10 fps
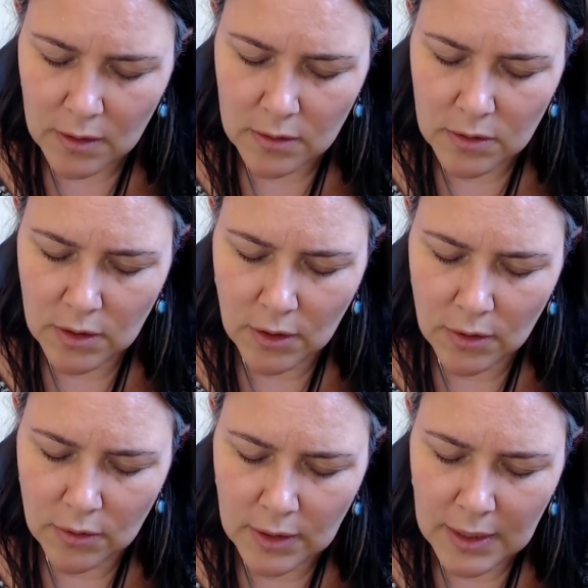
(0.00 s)

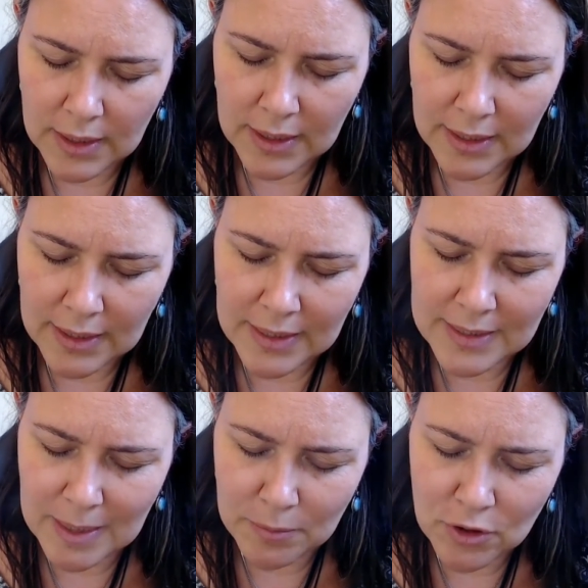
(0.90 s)
So it
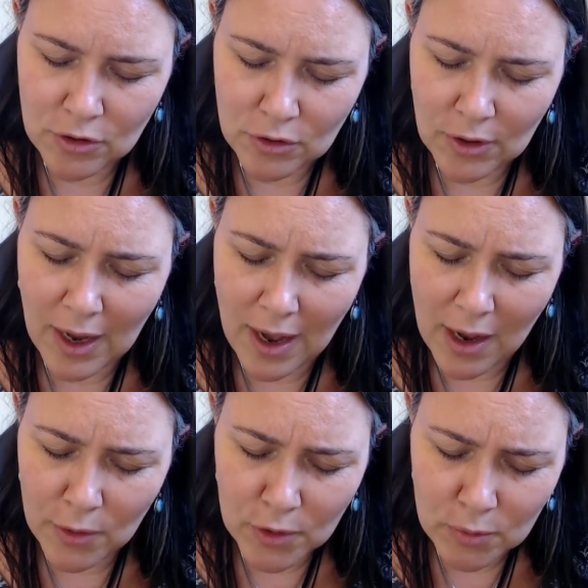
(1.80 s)
is up to you how you